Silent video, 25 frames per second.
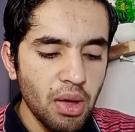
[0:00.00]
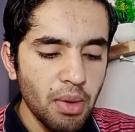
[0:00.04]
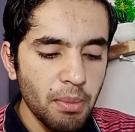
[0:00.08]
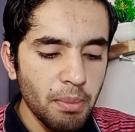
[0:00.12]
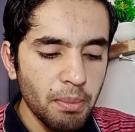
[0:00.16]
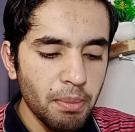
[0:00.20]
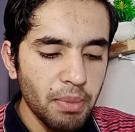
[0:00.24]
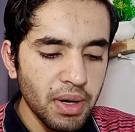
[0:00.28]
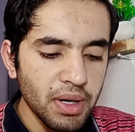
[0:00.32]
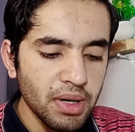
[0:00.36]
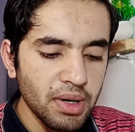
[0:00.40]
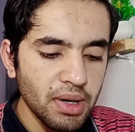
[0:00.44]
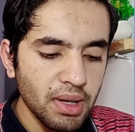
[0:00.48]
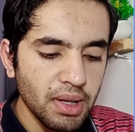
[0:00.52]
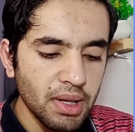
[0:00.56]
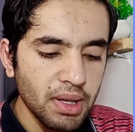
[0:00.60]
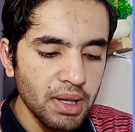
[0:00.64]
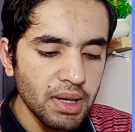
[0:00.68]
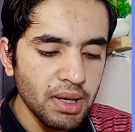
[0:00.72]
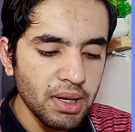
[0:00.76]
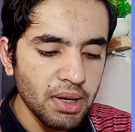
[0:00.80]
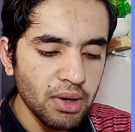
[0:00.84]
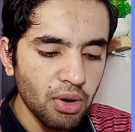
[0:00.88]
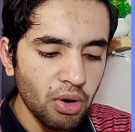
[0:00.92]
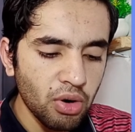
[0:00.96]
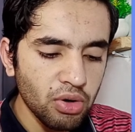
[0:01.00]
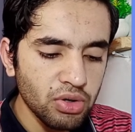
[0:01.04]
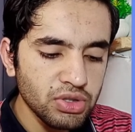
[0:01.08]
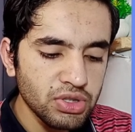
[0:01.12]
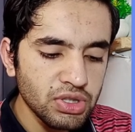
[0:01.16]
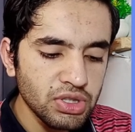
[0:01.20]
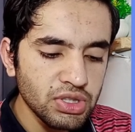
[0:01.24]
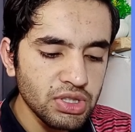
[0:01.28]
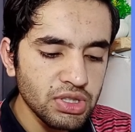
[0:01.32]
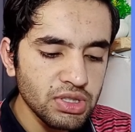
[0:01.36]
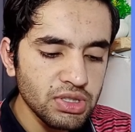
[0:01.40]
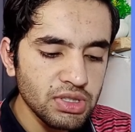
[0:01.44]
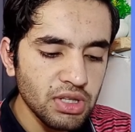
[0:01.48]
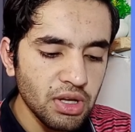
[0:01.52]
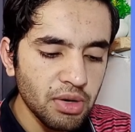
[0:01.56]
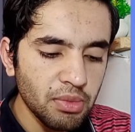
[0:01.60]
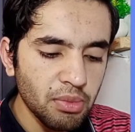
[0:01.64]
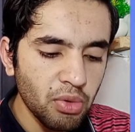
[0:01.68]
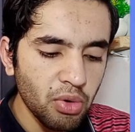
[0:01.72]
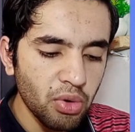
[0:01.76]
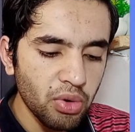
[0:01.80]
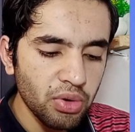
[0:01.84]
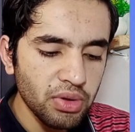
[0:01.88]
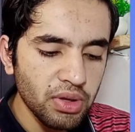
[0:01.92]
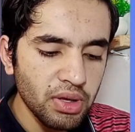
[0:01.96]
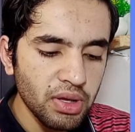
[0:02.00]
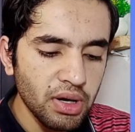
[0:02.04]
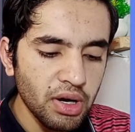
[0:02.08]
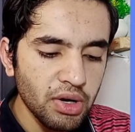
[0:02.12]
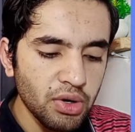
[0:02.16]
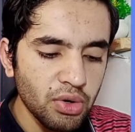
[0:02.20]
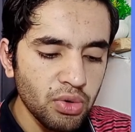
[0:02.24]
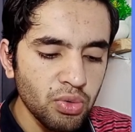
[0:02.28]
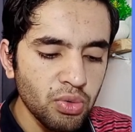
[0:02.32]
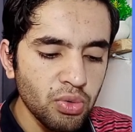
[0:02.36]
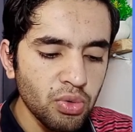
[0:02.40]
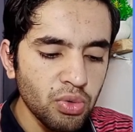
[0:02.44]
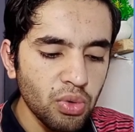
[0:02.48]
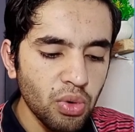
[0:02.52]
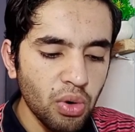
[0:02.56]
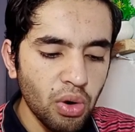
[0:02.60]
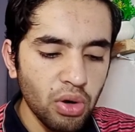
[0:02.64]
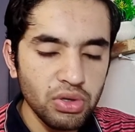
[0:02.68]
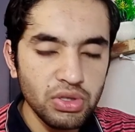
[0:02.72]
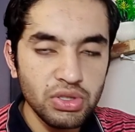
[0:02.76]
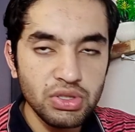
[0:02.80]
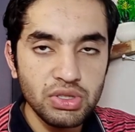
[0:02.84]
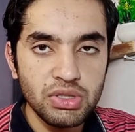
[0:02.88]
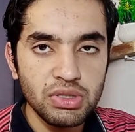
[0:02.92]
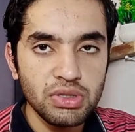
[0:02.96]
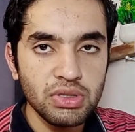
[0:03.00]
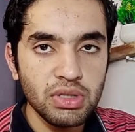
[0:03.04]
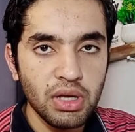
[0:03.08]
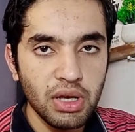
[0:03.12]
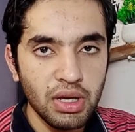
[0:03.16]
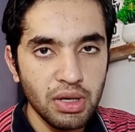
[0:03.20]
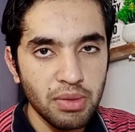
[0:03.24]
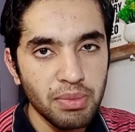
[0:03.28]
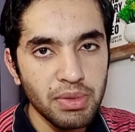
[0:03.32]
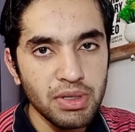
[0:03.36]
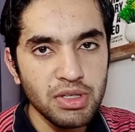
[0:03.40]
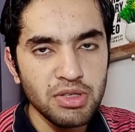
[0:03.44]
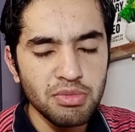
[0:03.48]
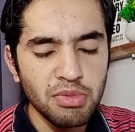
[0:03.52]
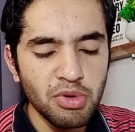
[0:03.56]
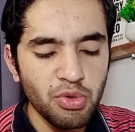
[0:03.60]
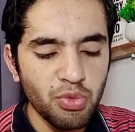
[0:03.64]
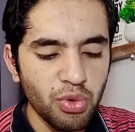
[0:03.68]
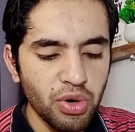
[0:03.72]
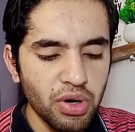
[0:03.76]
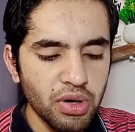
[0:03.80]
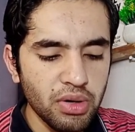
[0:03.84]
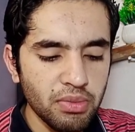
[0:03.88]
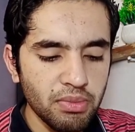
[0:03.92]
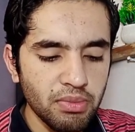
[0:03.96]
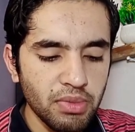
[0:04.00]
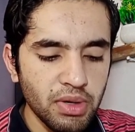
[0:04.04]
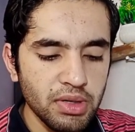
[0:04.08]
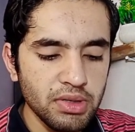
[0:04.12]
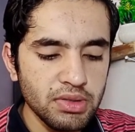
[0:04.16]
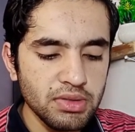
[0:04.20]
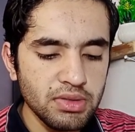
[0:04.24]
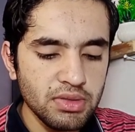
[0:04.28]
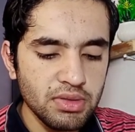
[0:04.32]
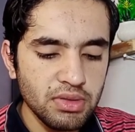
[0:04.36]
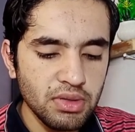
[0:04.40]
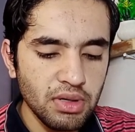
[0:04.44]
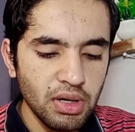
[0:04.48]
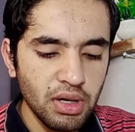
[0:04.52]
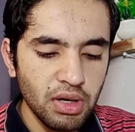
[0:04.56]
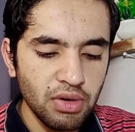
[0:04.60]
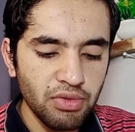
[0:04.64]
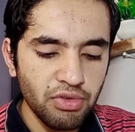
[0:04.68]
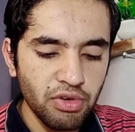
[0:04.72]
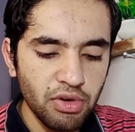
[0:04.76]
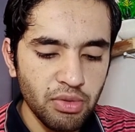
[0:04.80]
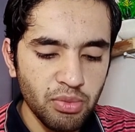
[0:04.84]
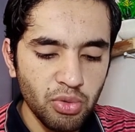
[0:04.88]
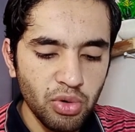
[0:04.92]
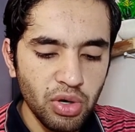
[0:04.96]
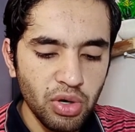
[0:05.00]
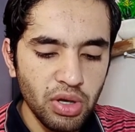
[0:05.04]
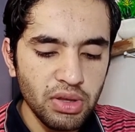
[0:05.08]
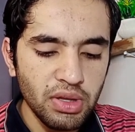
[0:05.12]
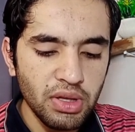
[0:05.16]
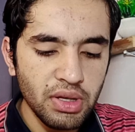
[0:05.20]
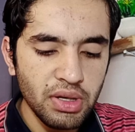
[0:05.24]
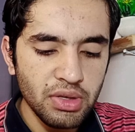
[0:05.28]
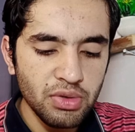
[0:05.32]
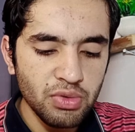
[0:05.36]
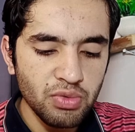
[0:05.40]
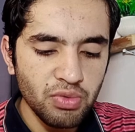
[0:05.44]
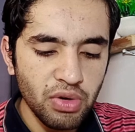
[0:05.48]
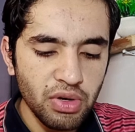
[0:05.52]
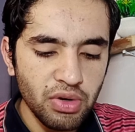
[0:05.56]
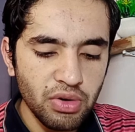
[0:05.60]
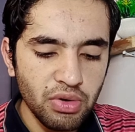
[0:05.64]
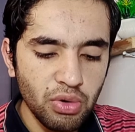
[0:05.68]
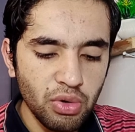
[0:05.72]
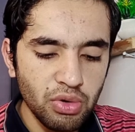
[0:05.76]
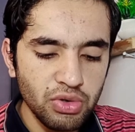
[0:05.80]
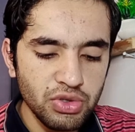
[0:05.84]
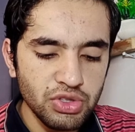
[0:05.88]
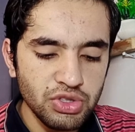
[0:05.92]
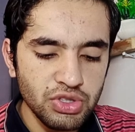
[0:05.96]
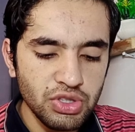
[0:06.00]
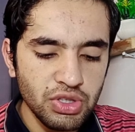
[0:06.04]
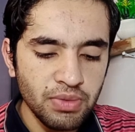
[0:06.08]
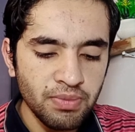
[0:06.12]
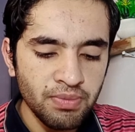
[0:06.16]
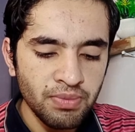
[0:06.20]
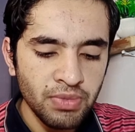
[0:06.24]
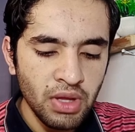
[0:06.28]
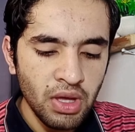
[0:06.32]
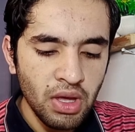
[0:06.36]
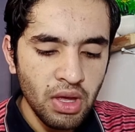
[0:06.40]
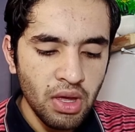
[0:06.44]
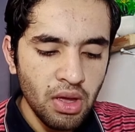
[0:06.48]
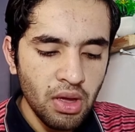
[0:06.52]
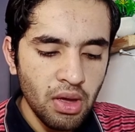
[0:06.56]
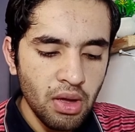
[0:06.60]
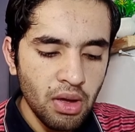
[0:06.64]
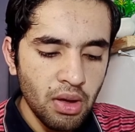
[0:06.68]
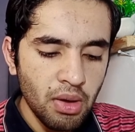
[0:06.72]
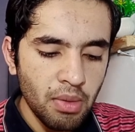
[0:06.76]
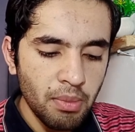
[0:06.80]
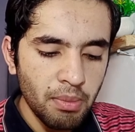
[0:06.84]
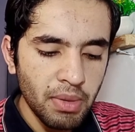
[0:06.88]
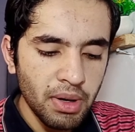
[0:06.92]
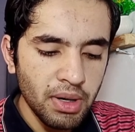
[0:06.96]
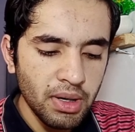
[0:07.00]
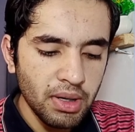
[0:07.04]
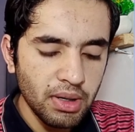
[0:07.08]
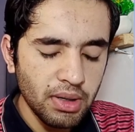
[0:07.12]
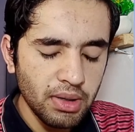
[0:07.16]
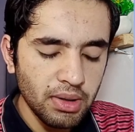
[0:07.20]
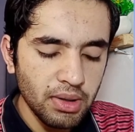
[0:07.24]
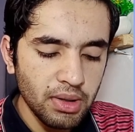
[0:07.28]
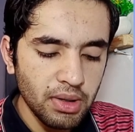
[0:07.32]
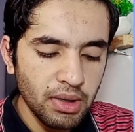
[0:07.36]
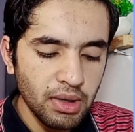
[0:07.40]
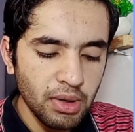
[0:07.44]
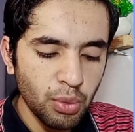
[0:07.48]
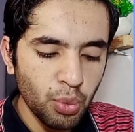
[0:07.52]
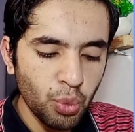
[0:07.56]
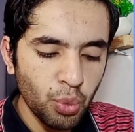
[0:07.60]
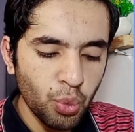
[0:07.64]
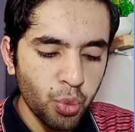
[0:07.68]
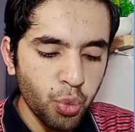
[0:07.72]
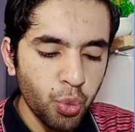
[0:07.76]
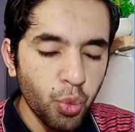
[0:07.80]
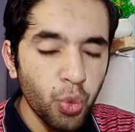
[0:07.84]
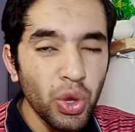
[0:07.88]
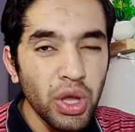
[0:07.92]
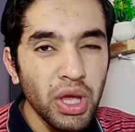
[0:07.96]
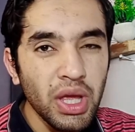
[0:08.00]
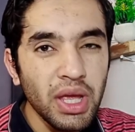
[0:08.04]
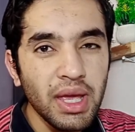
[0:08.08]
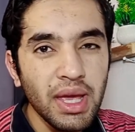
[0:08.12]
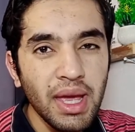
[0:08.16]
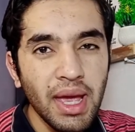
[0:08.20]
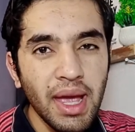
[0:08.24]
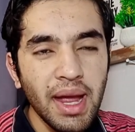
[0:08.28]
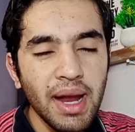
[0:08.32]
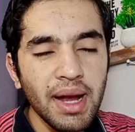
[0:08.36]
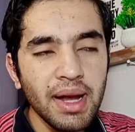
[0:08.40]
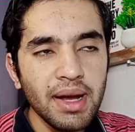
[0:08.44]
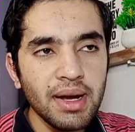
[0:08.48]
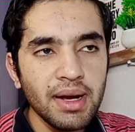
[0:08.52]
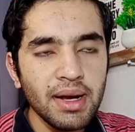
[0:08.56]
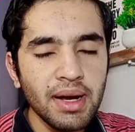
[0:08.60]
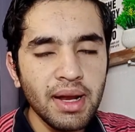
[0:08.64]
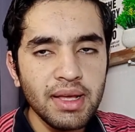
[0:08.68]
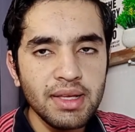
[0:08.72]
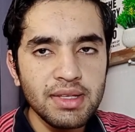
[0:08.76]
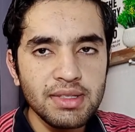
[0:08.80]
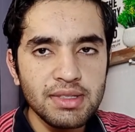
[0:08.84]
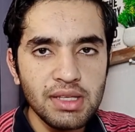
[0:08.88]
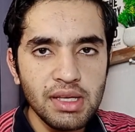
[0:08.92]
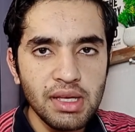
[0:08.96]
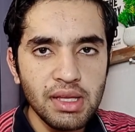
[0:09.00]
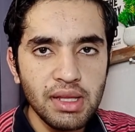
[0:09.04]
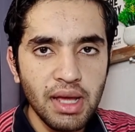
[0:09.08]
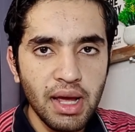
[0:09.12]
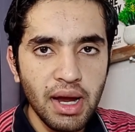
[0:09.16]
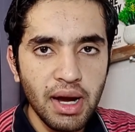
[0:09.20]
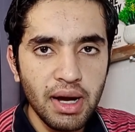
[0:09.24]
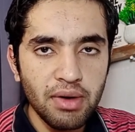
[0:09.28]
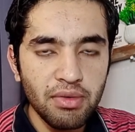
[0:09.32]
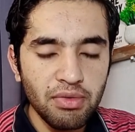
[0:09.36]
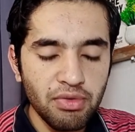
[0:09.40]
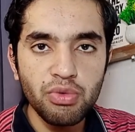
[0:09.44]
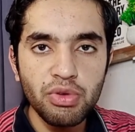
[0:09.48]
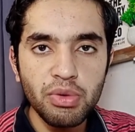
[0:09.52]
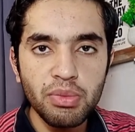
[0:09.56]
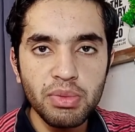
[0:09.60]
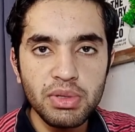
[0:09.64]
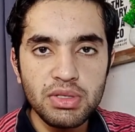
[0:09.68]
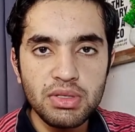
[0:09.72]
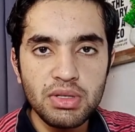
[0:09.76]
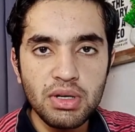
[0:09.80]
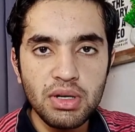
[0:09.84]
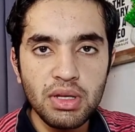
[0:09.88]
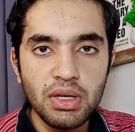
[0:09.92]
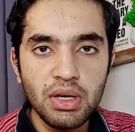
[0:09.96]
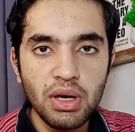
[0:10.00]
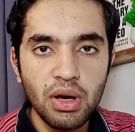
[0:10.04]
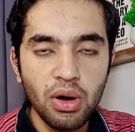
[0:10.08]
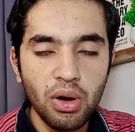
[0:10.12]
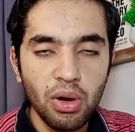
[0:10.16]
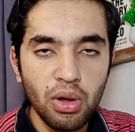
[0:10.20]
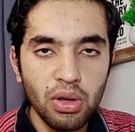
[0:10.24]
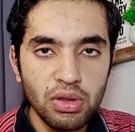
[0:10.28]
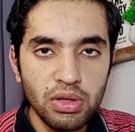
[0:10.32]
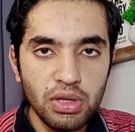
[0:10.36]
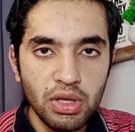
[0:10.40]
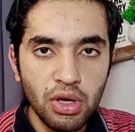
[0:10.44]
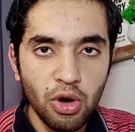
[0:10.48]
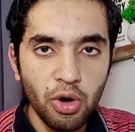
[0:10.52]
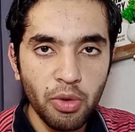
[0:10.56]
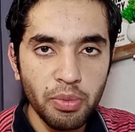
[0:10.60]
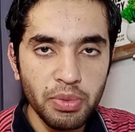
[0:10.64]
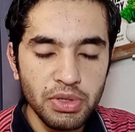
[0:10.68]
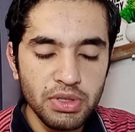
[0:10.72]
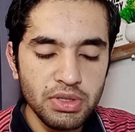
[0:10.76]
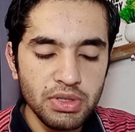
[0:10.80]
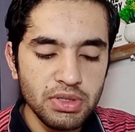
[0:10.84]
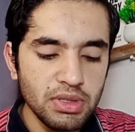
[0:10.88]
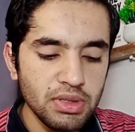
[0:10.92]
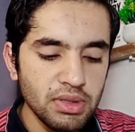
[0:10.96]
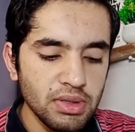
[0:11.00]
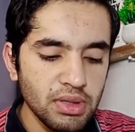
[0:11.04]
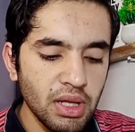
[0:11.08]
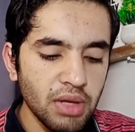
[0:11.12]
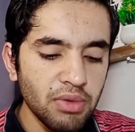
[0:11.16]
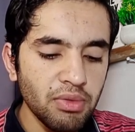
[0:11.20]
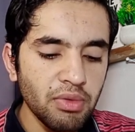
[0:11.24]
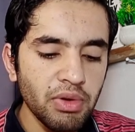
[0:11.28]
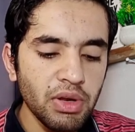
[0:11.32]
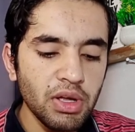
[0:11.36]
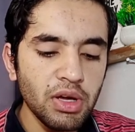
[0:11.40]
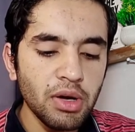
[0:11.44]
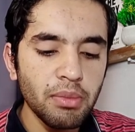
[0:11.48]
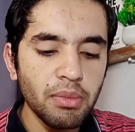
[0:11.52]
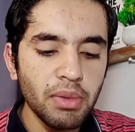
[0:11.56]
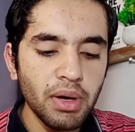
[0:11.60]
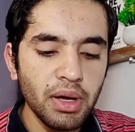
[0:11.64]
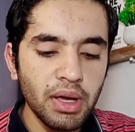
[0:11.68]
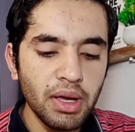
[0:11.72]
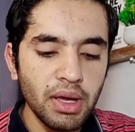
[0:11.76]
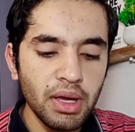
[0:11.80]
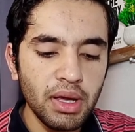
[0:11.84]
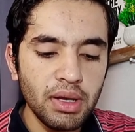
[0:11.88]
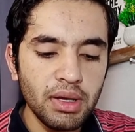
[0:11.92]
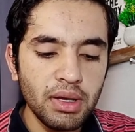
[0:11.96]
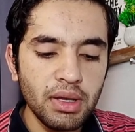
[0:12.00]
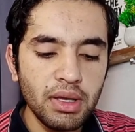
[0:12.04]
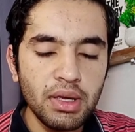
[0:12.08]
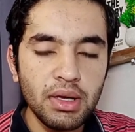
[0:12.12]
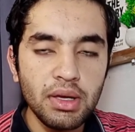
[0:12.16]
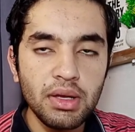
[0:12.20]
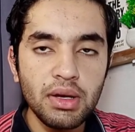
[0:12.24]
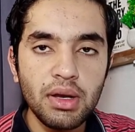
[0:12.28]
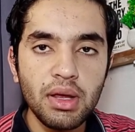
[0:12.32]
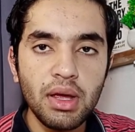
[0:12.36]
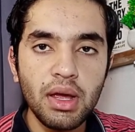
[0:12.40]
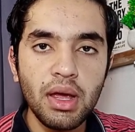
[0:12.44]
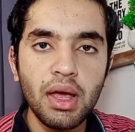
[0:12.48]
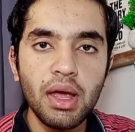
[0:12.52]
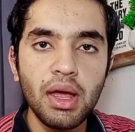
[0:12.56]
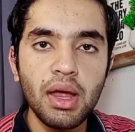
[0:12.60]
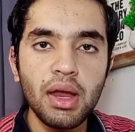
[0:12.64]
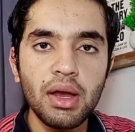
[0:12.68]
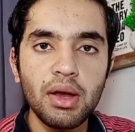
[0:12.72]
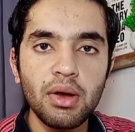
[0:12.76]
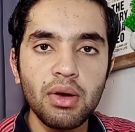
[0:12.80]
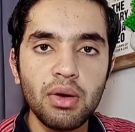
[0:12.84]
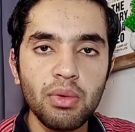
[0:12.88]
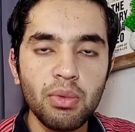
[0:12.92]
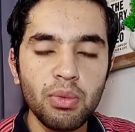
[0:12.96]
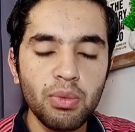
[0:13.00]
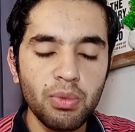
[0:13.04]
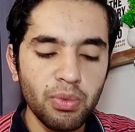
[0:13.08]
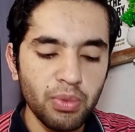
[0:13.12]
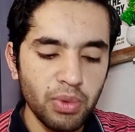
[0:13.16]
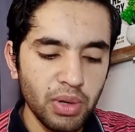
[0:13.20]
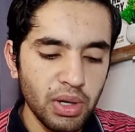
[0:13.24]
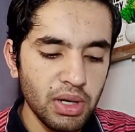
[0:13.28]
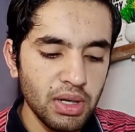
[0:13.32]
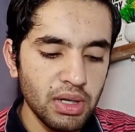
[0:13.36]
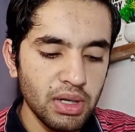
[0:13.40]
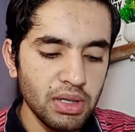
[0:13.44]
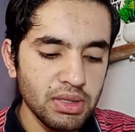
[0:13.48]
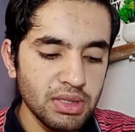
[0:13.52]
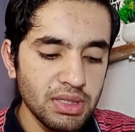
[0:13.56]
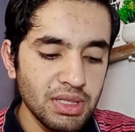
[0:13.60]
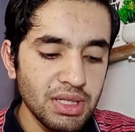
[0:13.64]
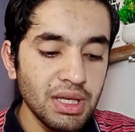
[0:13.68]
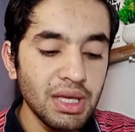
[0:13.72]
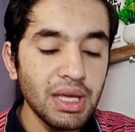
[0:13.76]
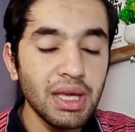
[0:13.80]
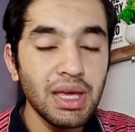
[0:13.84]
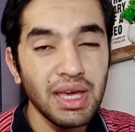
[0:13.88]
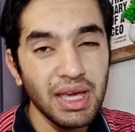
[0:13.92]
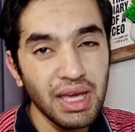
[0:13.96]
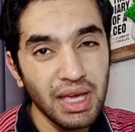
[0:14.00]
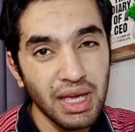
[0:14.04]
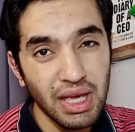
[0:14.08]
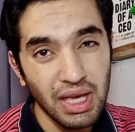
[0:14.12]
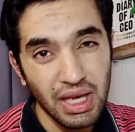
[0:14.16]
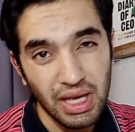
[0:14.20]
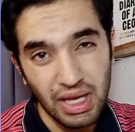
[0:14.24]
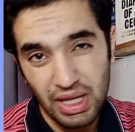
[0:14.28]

But here oxygens are more, there are 2 oxygens, it must be 1 because in formula there is 1 oxygen, but we can't like say that. So we must study all the options, then we will come again here and we'll see K.